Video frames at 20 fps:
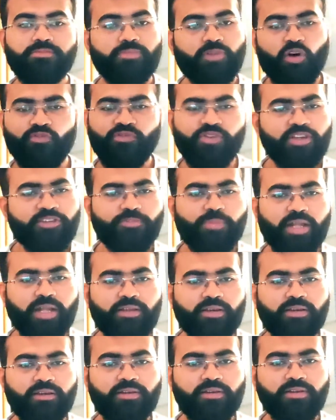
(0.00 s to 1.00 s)
Obvious baat.
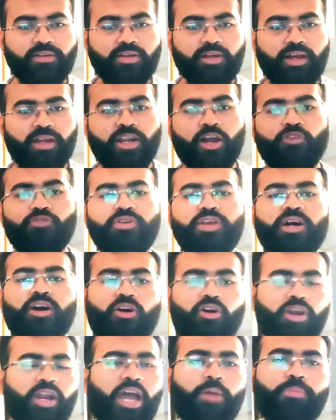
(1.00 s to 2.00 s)
Now we are
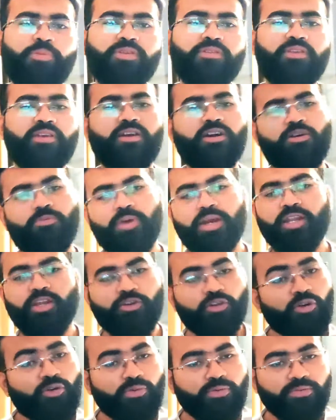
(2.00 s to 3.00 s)
all happy seeing our money
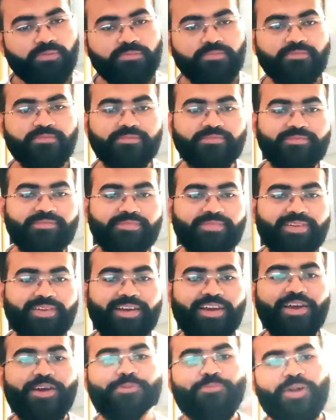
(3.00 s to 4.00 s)
grow.
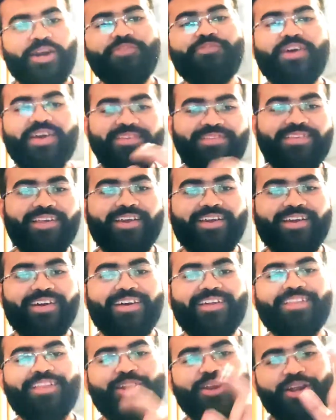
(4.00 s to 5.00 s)
But if I say
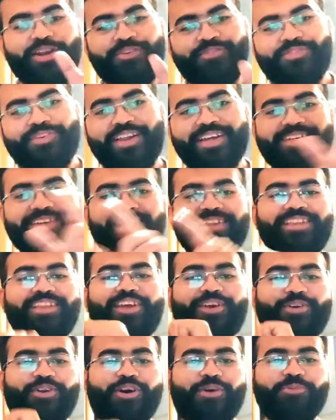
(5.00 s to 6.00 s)
that inflation in the
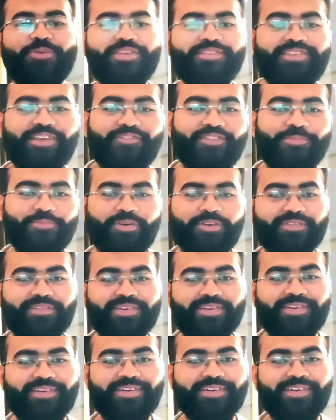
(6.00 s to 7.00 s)
economy is 7%,
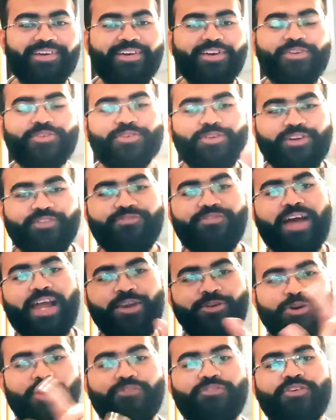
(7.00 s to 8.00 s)
so the
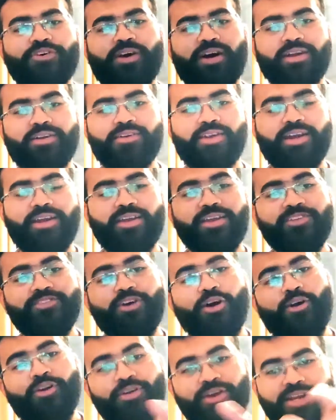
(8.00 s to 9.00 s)
value of your 100 is
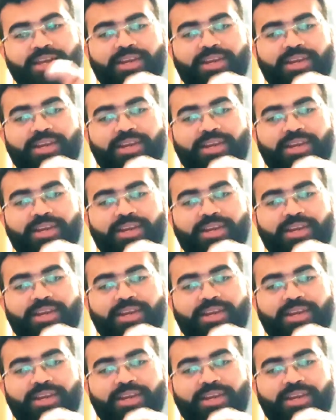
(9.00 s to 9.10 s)
already